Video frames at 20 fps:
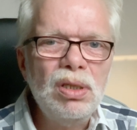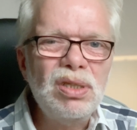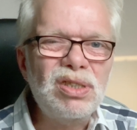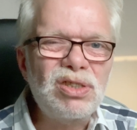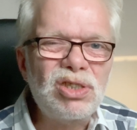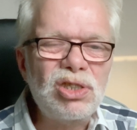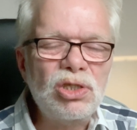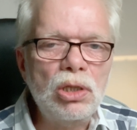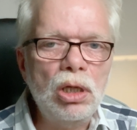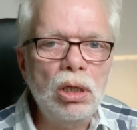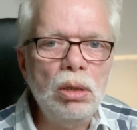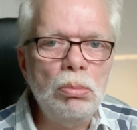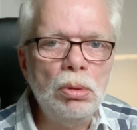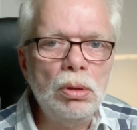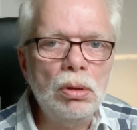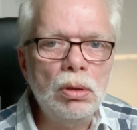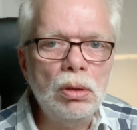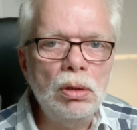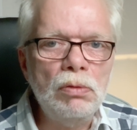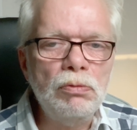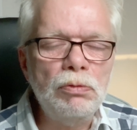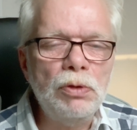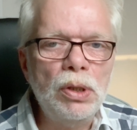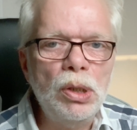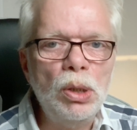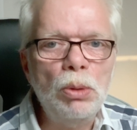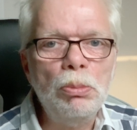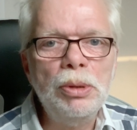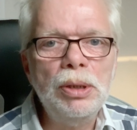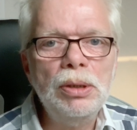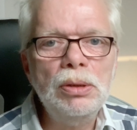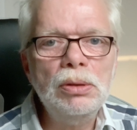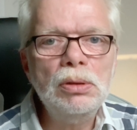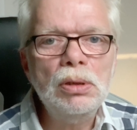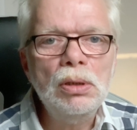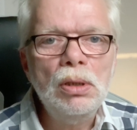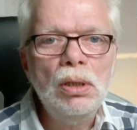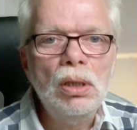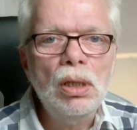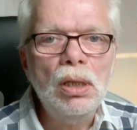stable environment,
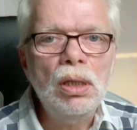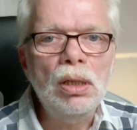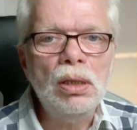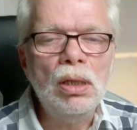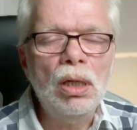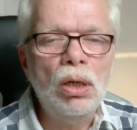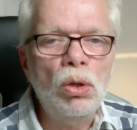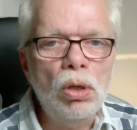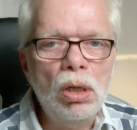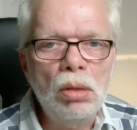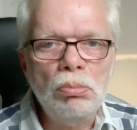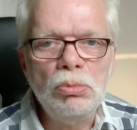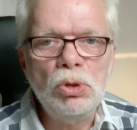and now I'm